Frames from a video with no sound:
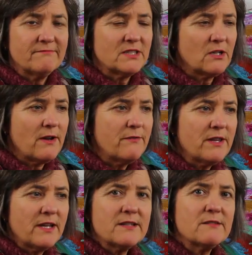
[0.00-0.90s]
So
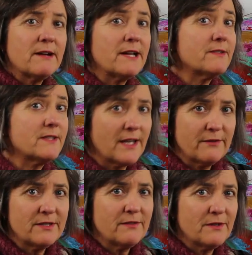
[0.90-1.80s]
everything is around
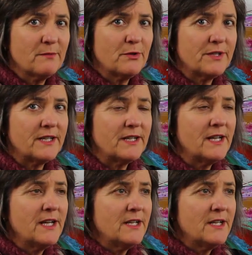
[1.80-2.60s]
safety for the body.